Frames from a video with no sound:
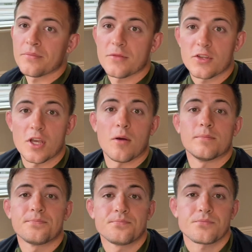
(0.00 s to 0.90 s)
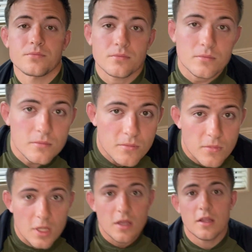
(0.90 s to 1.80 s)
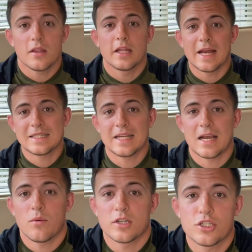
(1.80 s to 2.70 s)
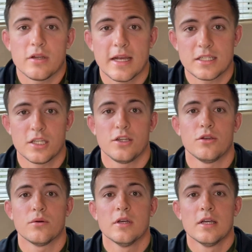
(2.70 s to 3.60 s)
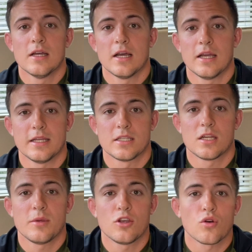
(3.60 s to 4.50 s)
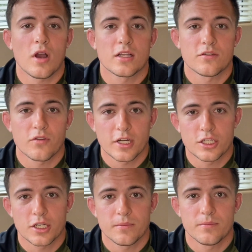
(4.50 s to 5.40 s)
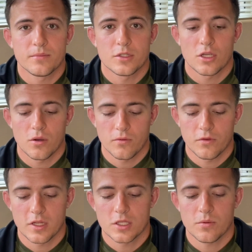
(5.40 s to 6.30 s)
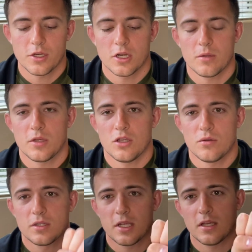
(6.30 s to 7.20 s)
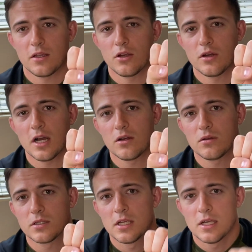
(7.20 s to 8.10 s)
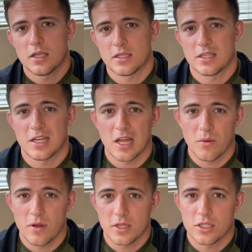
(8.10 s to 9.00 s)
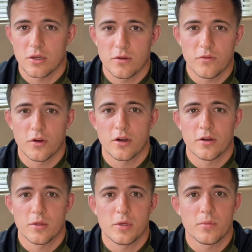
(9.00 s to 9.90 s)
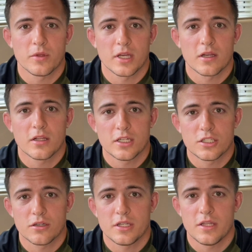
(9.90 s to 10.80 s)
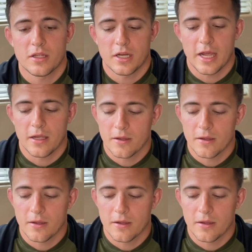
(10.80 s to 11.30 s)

So, the next thing I want you guys to do is going to be cross friction. So for this one, you're going to be using your knuckles. This is another one that's good for the people that clench their teeth at night.